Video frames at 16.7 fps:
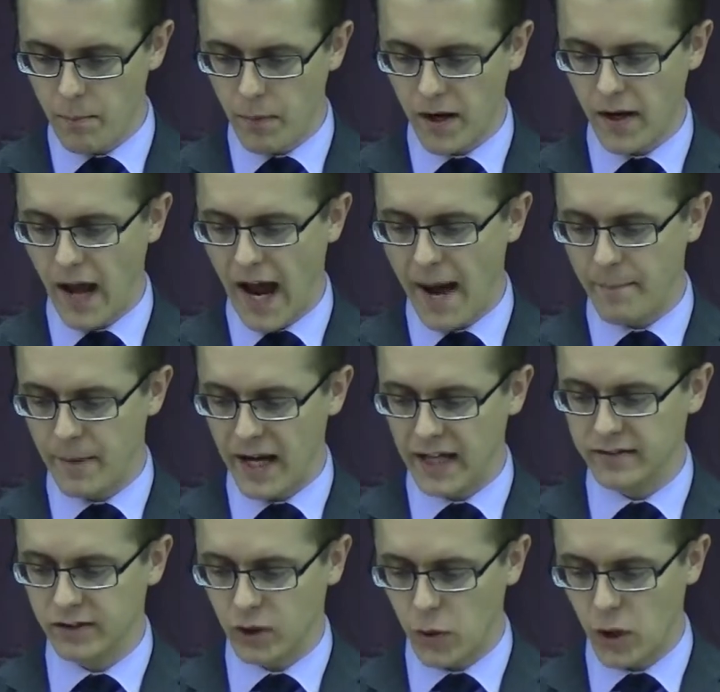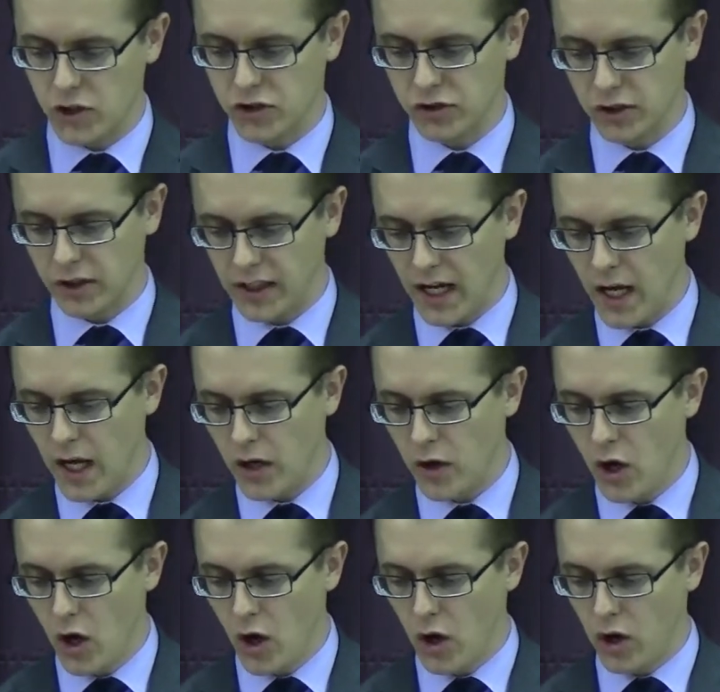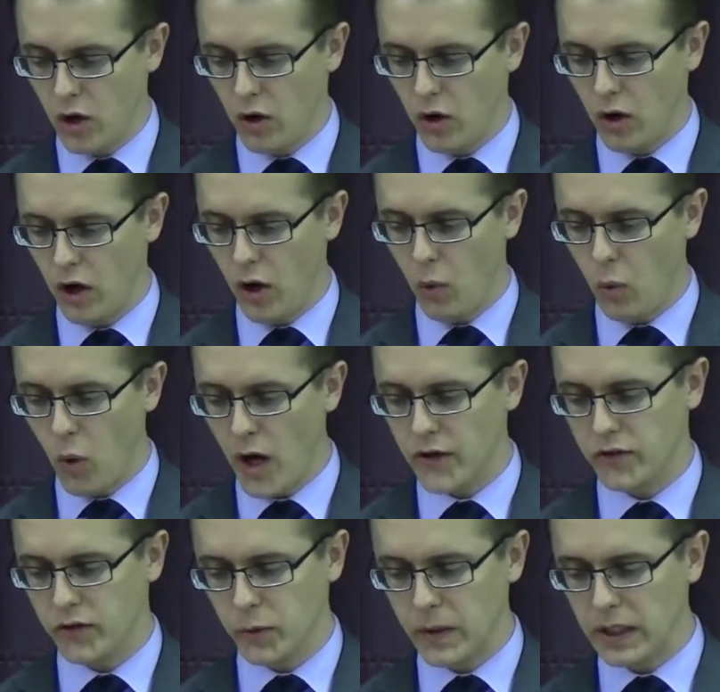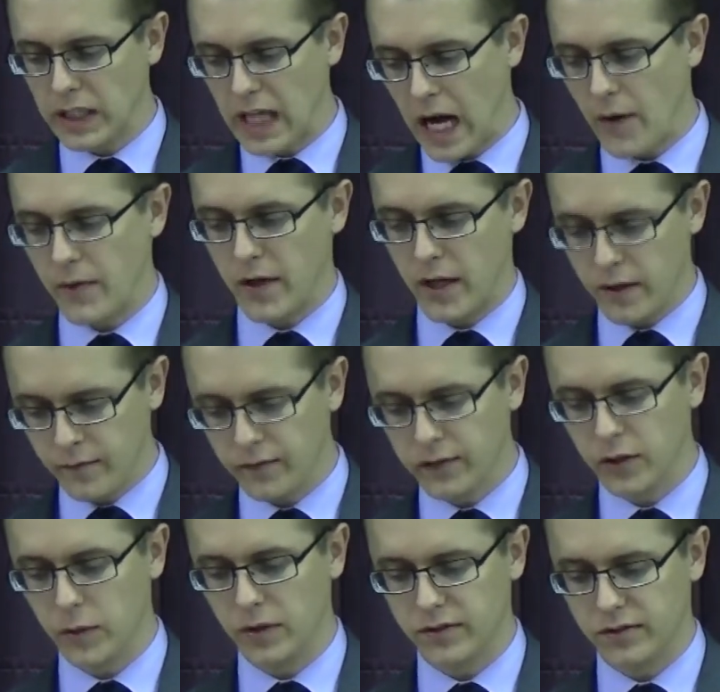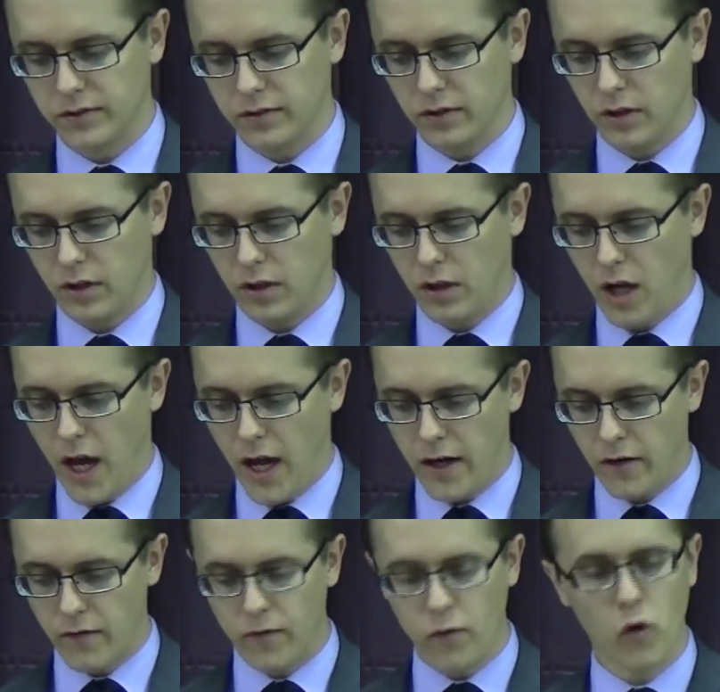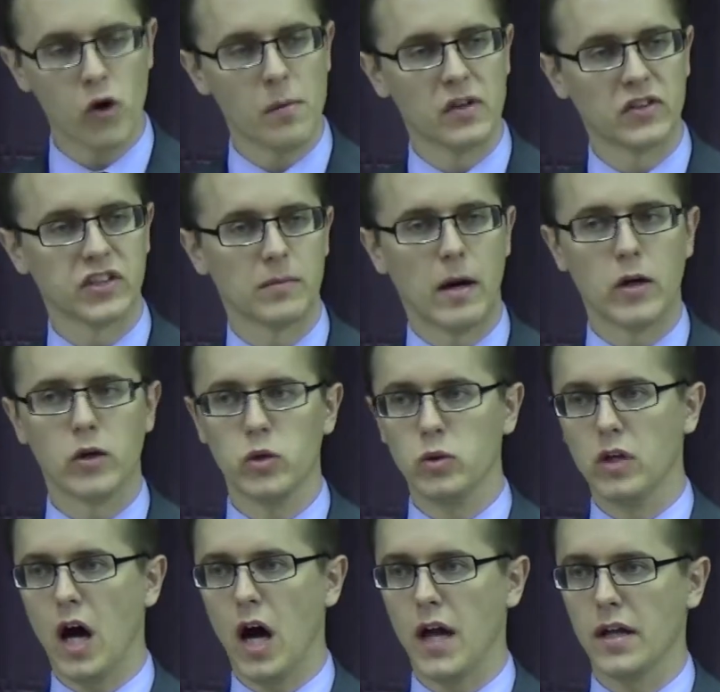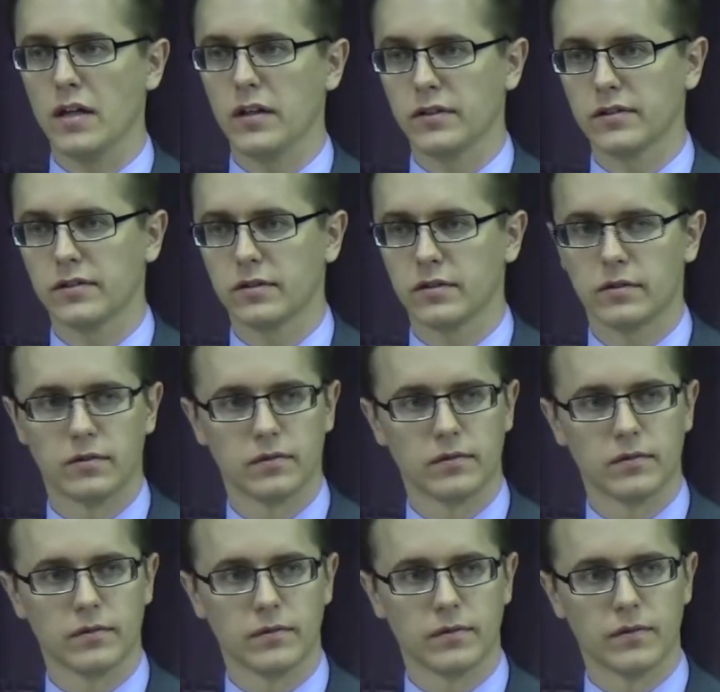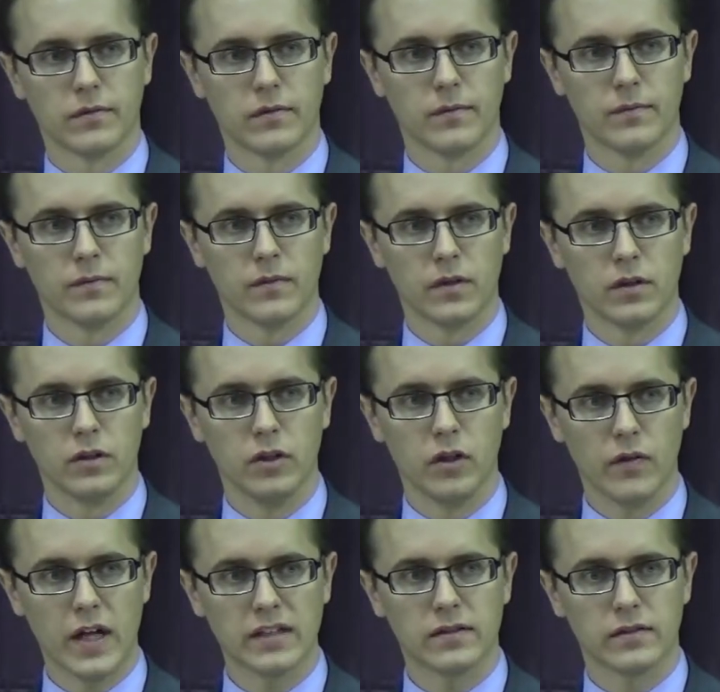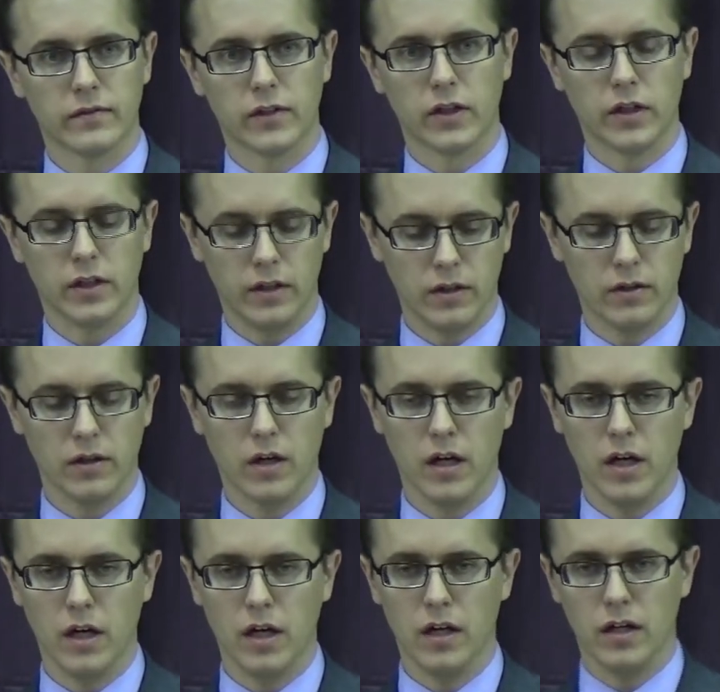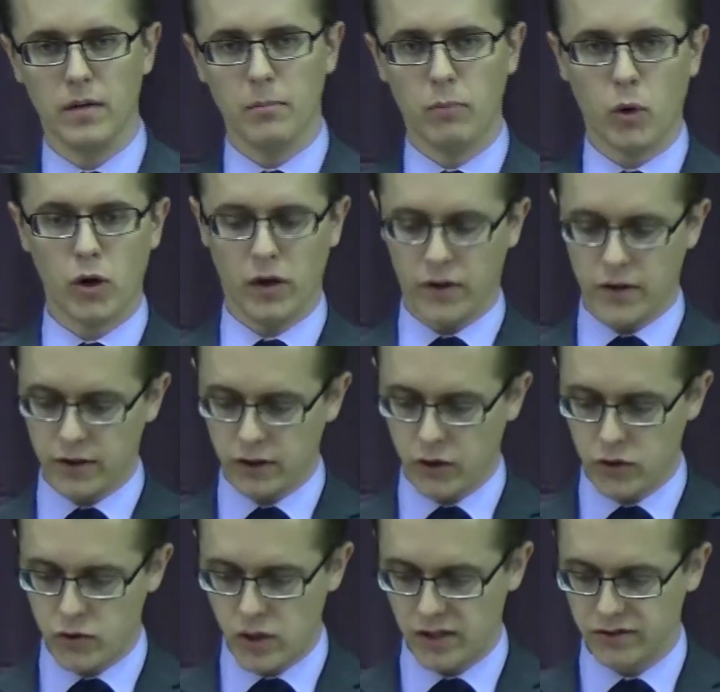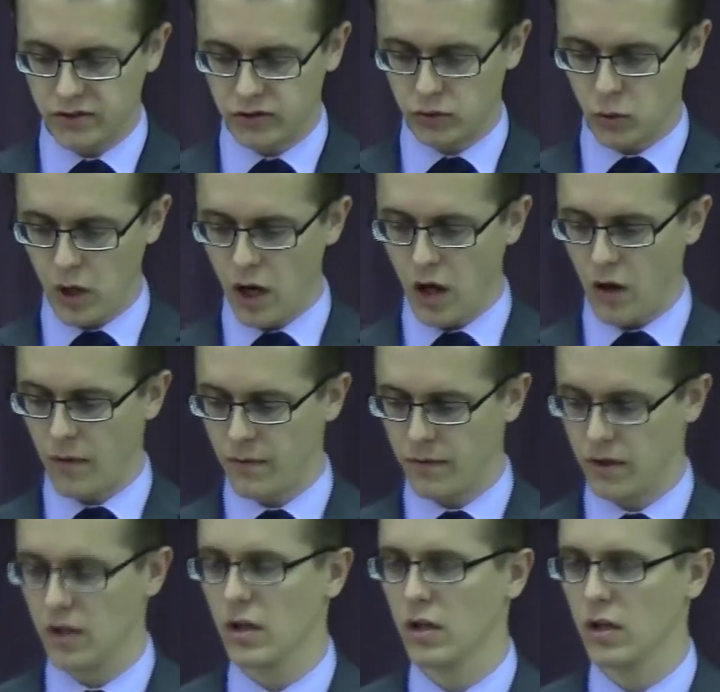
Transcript: But it begs the question again, uh, what do we allow to influence and inform us about who God is? You know, that's a very uh, important thing to address as well.